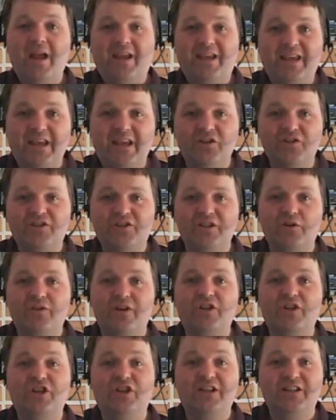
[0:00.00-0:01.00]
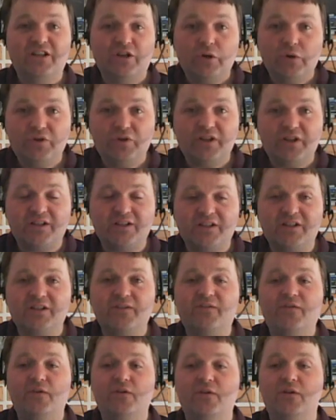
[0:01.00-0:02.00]
Key consideration is acoustics
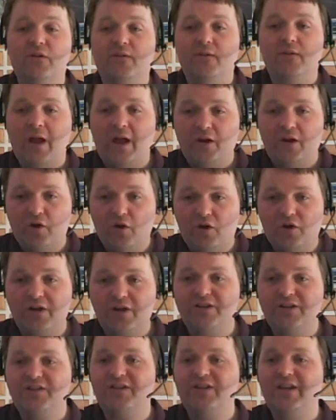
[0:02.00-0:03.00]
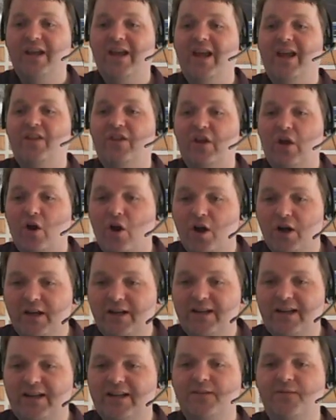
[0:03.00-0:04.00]
for noise. The early
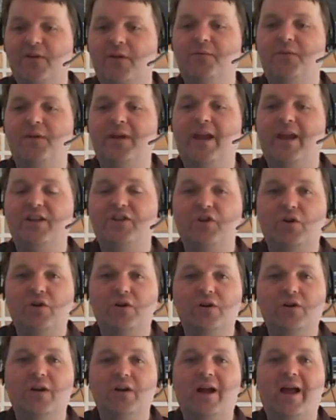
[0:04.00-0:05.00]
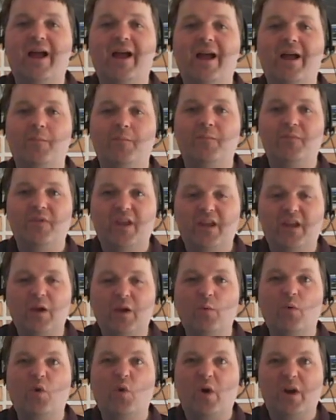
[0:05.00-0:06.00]
days of MVHR, they
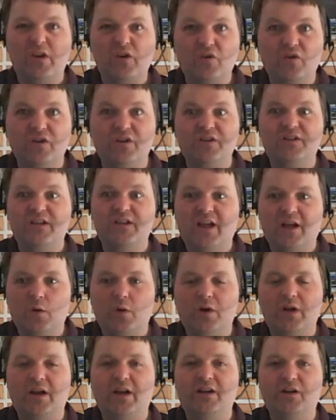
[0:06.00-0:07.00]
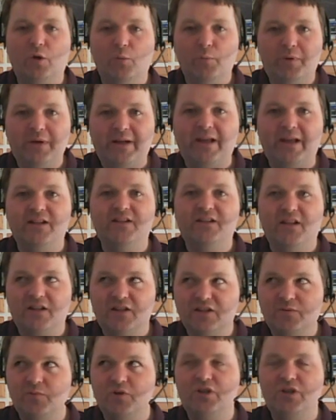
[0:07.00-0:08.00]
were quite noisy and quite a lot of complaints that
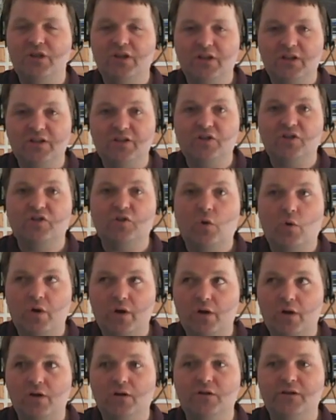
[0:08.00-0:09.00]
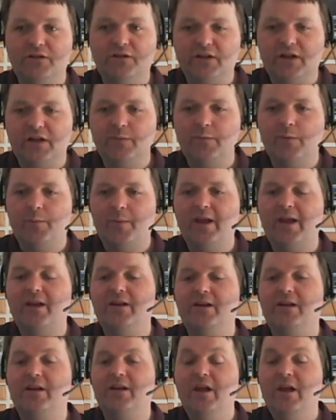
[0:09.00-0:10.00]
this machine is just going all the time in my
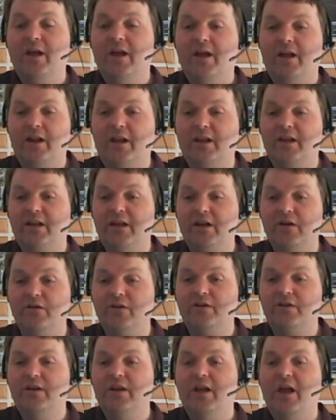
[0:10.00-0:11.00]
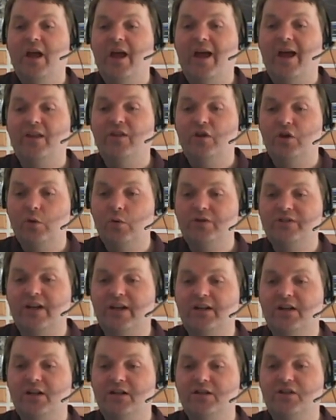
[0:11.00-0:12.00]
attic and I can hear it. The newer
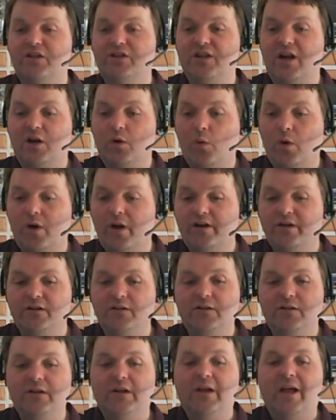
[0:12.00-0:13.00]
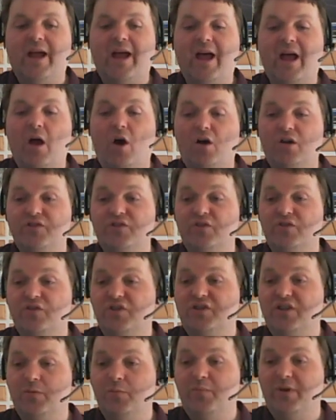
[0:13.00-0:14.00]
technologies are quieter. Also,
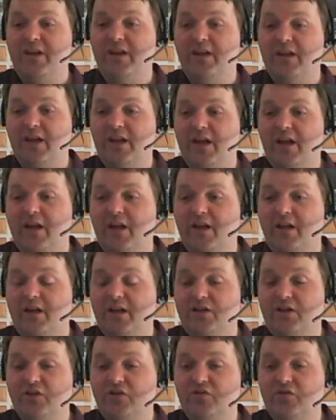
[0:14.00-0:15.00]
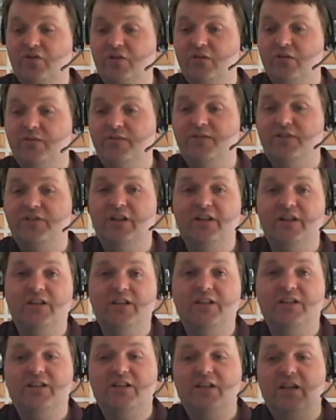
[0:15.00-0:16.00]
just in big industrial
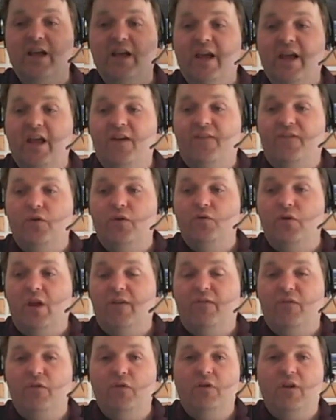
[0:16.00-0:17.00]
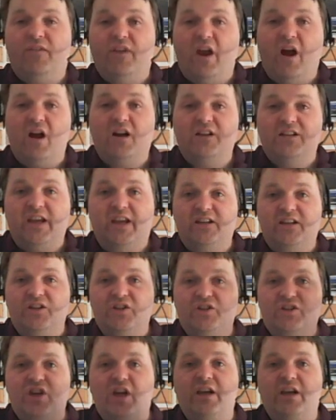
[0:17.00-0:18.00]
facilities, if the architect
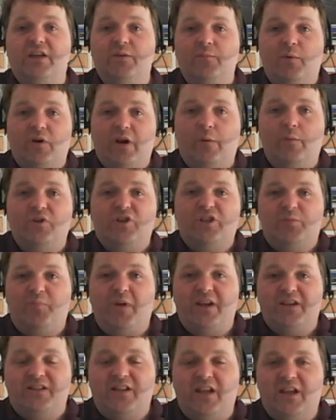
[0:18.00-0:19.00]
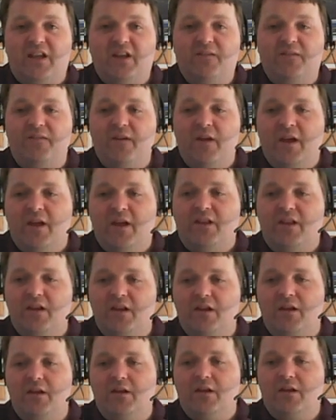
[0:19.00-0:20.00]
is tight about how much space they give
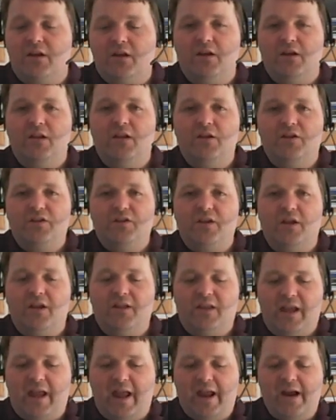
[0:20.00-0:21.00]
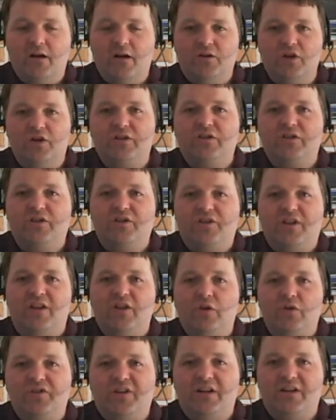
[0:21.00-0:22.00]
the air ducts, then
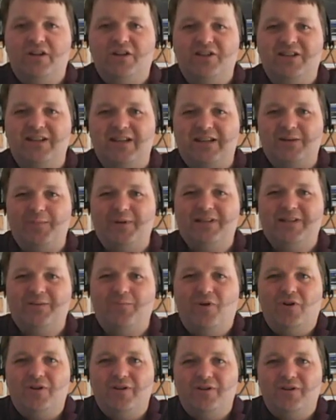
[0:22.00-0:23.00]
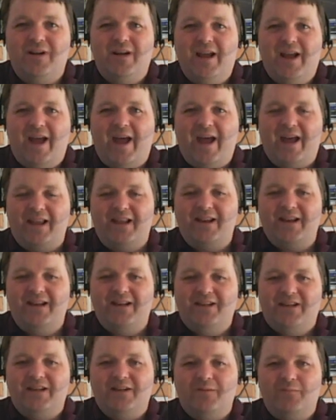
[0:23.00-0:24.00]
those air ducts need to be smaller. And
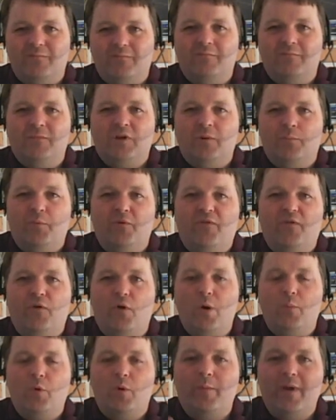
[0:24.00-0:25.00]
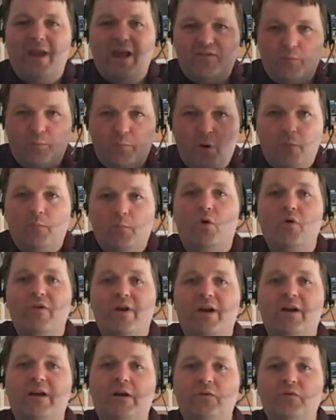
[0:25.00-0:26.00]
to perform, we may have to pump more
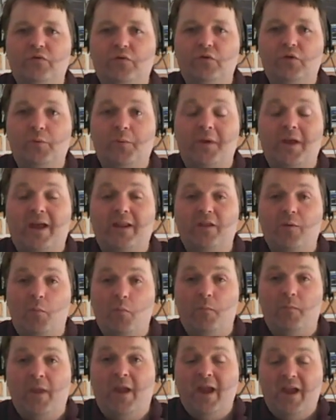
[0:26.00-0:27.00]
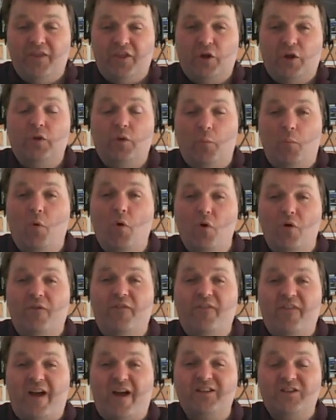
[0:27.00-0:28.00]
air down through them. And the more
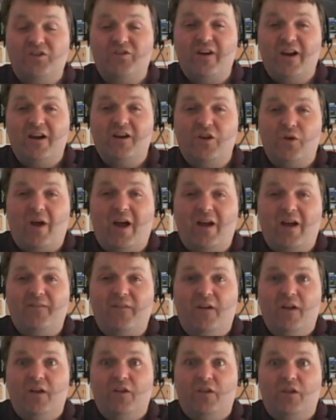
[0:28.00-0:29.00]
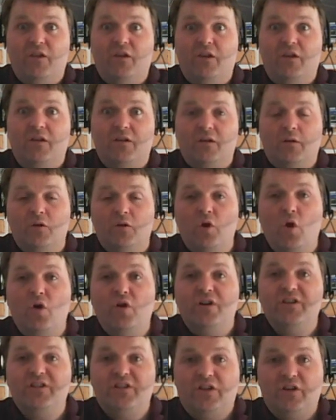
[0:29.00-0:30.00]
faster air you have, the
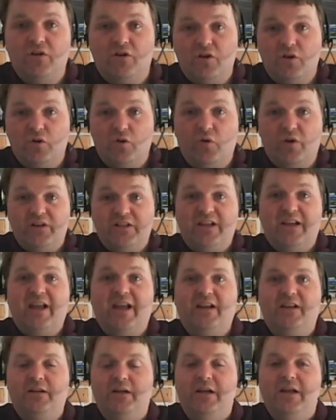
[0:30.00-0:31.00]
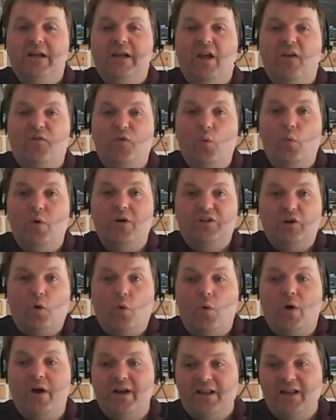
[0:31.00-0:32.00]
noisier you're going to get. If you want to
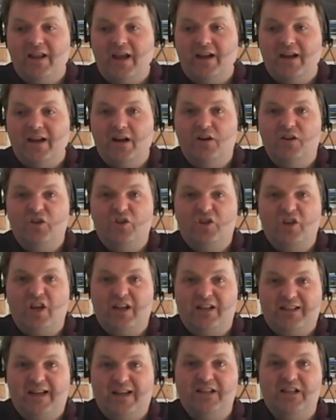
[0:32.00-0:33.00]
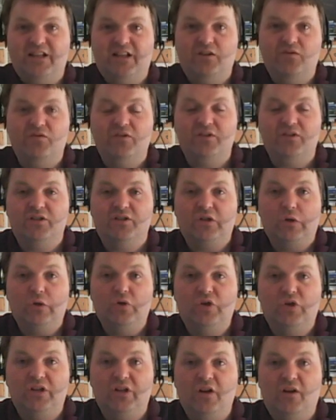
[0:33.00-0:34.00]
quieten that air, it's actually the
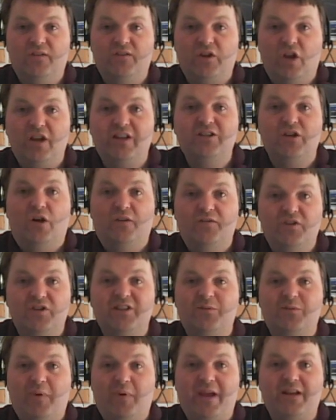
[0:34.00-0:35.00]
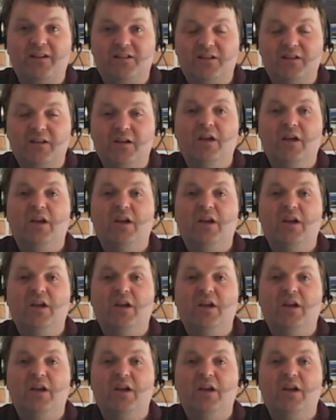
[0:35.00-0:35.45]
solution is often space.